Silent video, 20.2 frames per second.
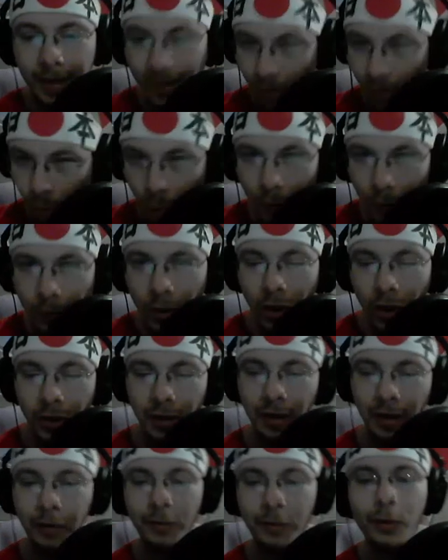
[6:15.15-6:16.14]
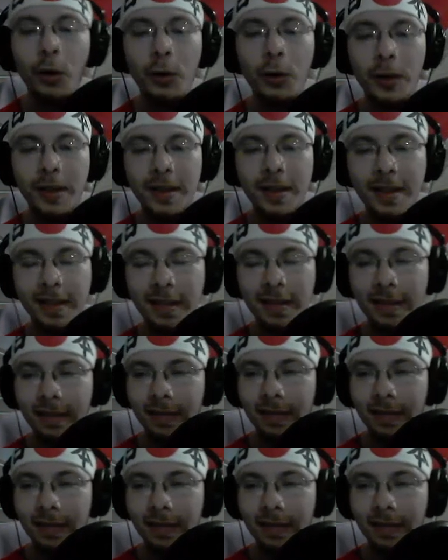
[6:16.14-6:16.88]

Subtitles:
the Grove Guardian first.